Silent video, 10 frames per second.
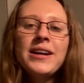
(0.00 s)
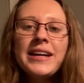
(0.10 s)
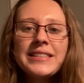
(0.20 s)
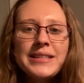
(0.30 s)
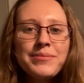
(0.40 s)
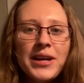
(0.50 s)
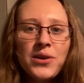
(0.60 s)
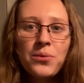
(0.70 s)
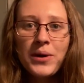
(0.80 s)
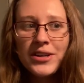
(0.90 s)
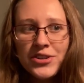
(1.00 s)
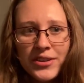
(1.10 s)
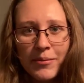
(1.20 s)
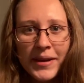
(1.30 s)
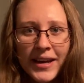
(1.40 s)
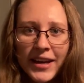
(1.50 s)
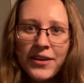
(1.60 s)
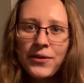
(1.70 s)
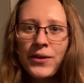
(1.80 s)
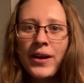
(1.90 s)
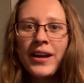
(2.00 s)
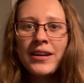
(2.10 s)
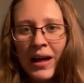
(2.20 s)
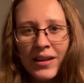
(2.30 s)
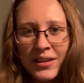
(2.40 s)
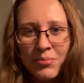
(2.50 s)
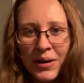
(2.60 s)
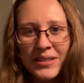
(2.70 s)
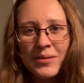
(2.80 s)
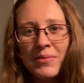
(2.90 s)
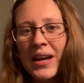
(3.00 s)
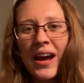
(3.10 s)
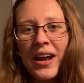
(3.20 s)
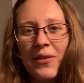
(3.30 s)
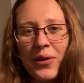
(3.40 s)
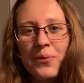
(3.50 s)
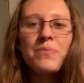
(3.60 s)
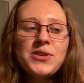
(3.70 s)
It seemed like Wish to me or like AliExpress something, I don't know.